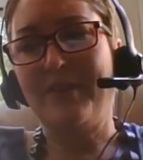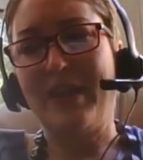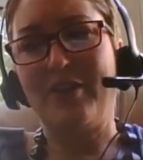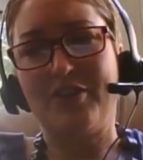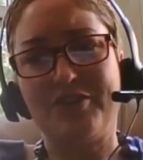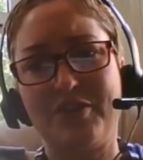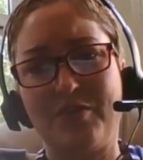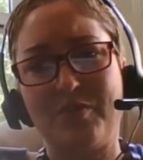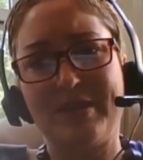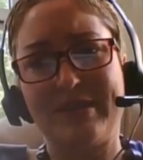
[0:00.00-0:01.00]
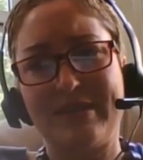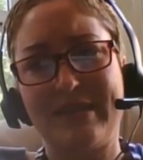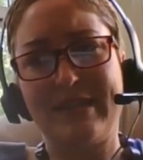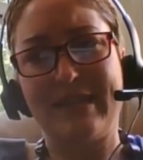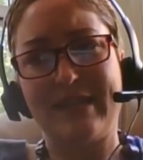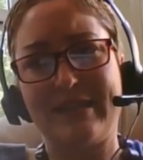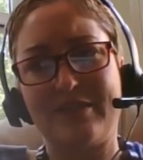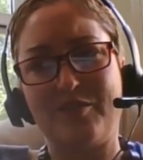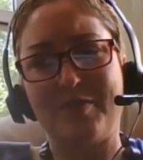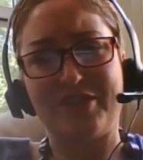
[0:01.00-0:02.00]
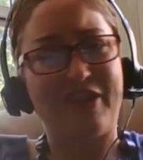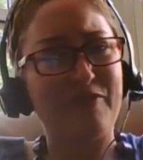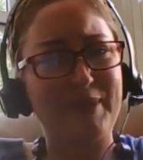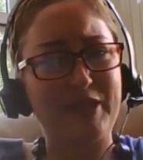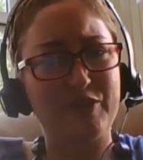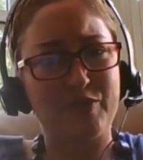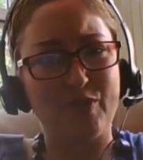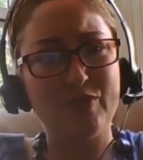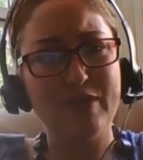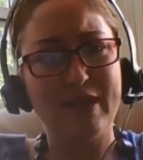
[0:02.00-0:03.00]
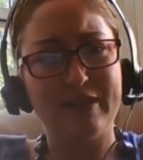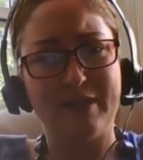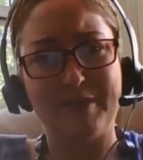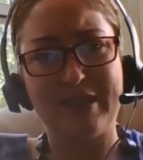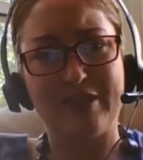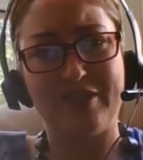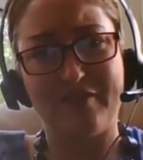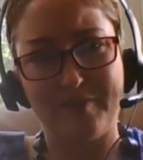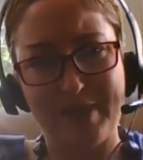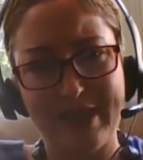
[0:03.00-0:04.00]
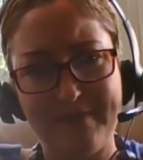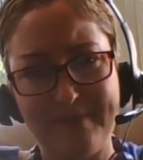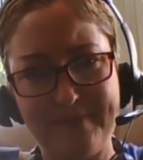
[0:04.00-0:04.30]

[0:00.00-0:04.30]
that also was seen as too much government control and limitation of the media.